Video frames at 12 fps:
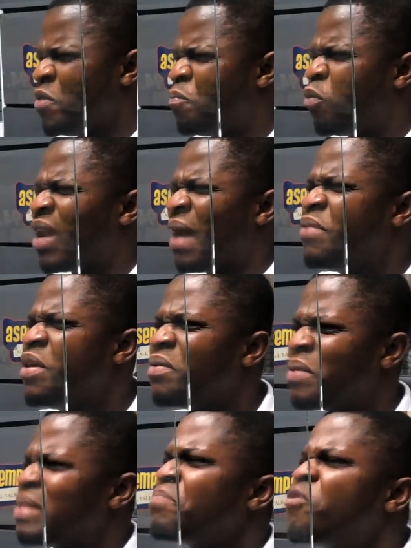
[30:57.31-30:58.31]
People are
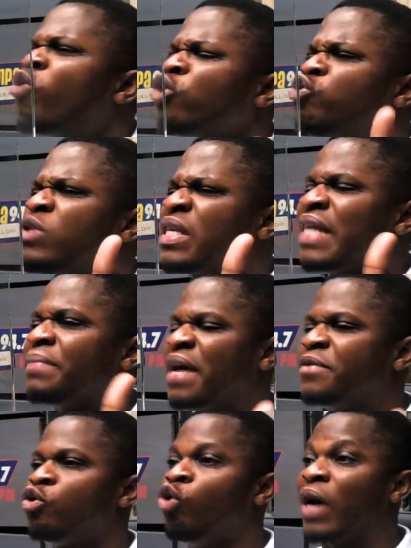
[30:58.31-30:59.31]
because you see
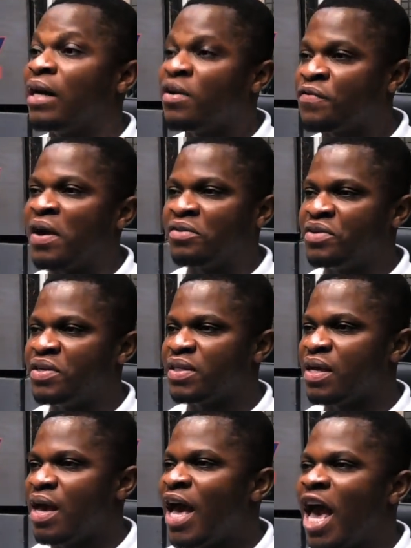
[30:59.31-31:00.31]
sometimes you look at the factories
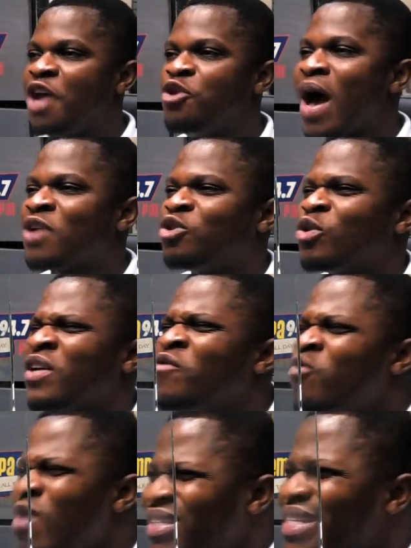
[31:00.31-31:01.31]
and you ask yourself
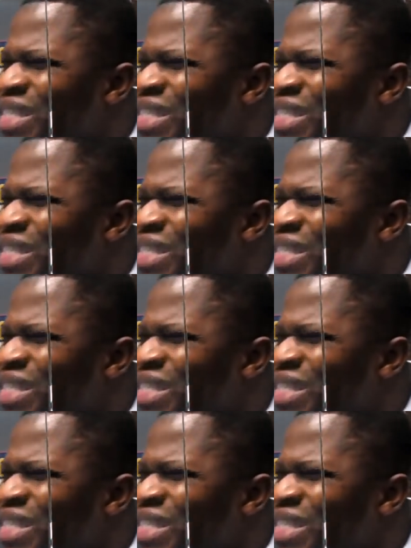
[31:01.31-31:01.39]
what